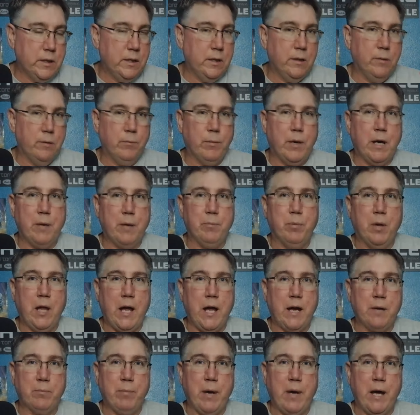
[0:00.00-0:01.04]
in my
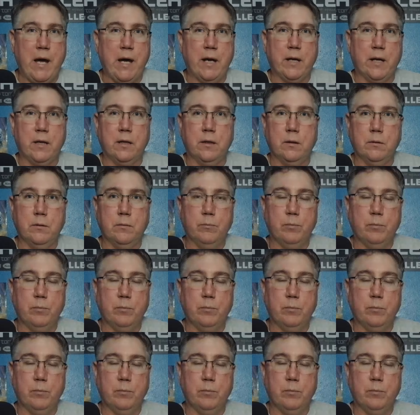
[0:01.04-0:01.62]
black pack